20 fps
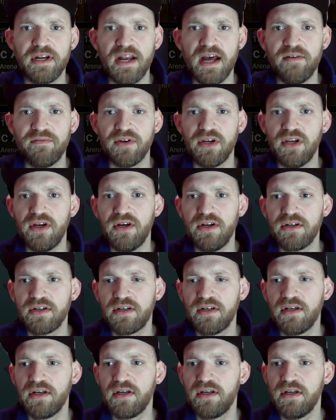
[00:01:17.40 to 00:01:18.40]
have a look.
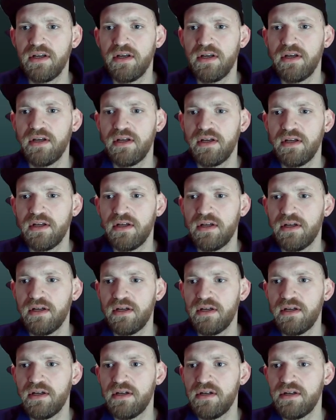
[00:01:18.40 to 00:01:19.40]

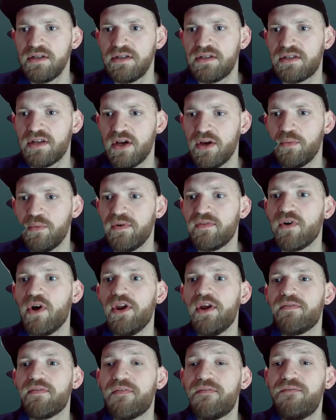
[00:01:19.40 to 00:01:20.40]
So we've got
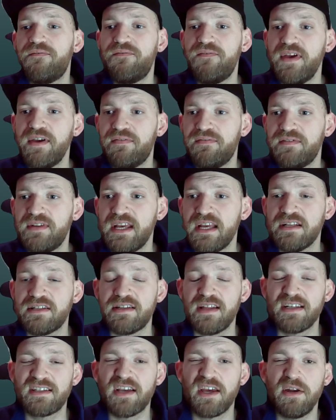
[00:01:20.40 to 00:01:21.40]
another 15, so
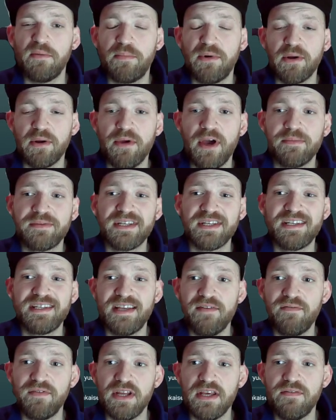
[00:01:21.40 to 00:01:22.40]
that's going to bring me up to
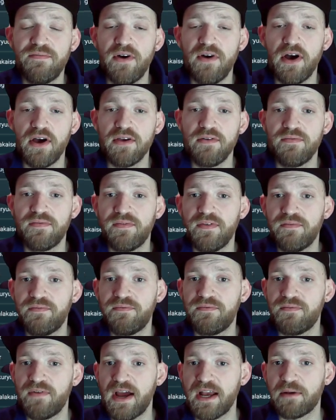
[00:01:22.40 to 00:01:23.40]
75
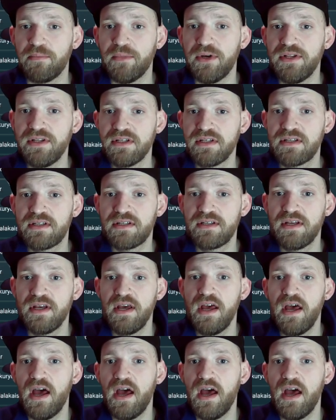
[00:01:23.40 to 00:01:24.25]
fragments.